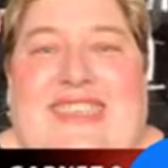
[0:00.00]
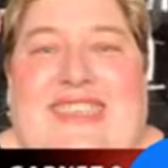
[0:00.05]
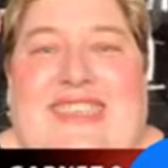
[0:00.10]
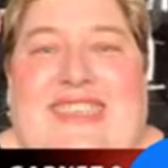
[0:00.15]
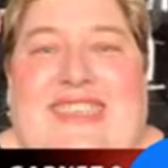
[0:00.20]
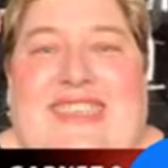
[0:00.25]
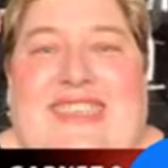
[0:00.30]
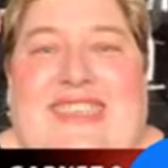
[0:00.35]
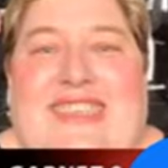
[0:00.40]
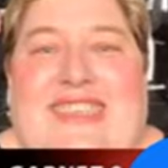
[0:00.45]

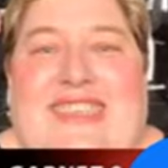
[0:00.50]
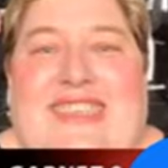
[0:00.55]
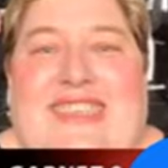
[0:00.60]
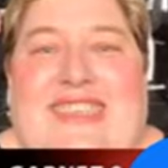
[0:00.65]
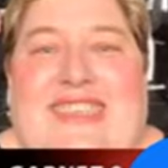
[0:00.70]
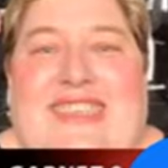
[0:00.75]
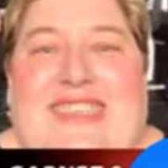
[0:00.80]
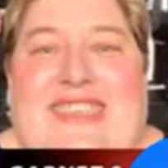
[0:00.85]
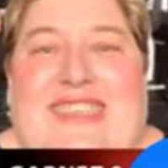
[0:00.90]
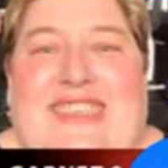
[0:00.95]

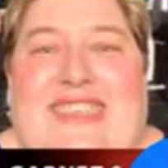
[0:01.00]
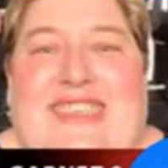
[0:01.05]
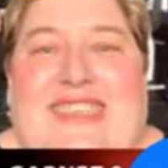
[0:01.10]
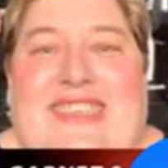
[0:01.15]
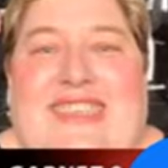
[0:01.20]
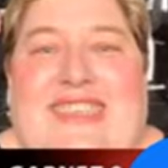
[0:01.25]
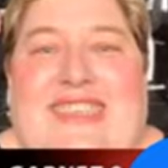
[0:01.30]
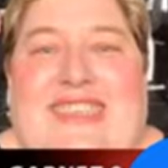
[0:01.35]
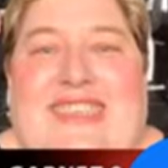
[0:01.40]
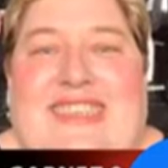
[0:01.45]

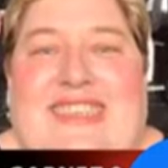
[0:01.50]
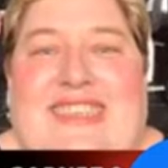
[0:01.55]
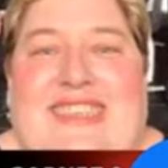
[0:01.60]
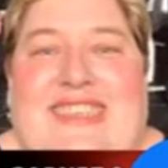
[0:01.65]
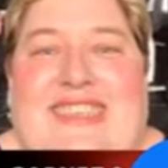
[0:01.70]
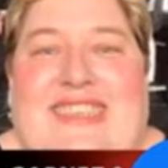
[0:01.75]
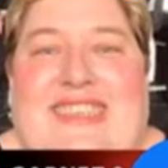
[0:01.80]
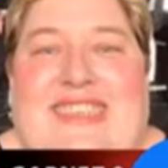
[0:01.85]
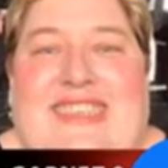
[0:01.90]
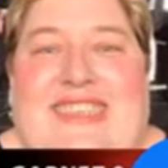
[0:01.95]

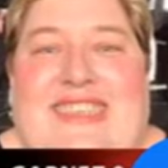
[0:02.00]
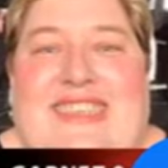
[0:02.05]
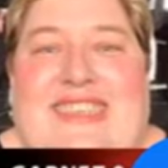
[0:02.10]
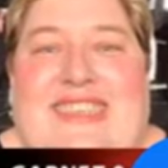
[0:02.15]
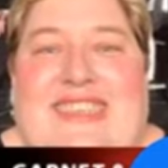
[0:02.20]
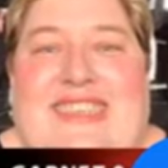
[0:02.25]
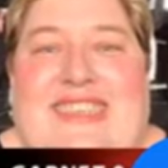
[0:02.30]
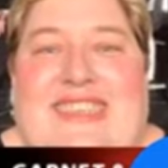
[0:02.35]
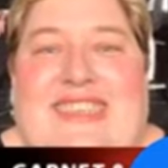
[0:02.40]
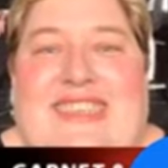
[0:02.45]

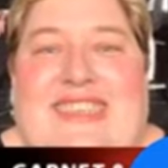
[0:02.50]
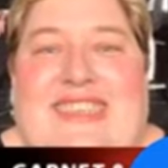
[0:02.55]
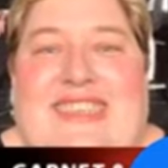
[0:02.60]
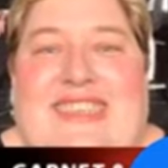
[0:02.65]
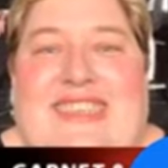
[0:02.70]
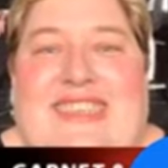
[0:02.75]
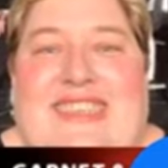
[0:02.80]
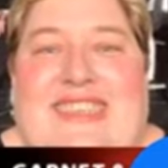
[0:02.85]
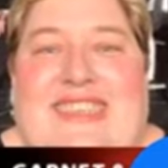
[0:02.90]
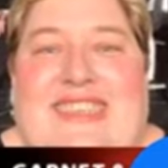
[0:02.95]

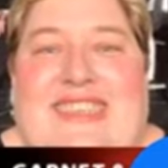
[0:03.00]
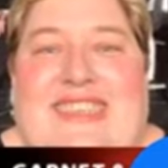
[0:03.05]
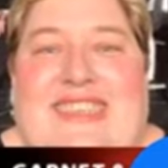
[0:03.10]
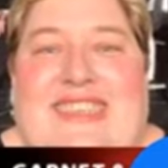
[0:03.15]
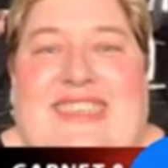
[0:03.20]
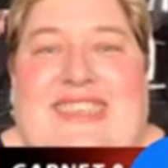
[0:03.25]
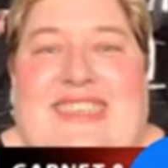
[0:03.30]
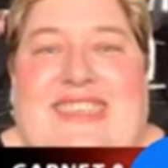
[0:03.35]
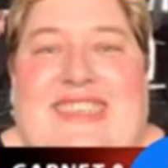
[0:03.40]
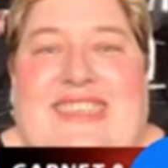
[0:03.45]

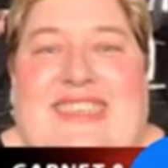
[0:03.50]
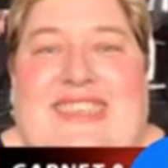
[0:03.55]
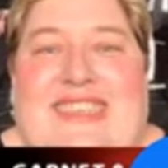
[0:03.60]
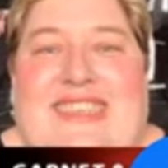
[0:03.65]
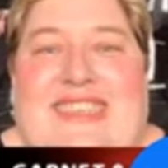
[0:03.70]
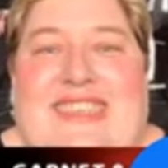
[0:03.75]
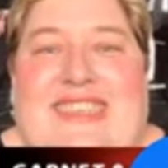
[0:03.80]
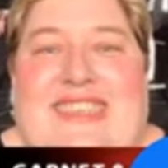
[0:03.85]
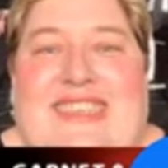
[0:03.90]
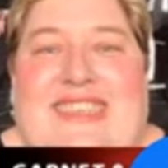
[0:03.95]

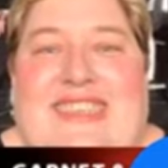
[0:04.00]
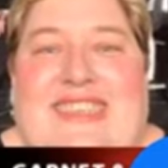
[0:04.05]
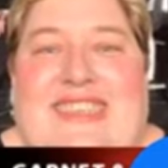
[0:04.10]
This person isn't speaking.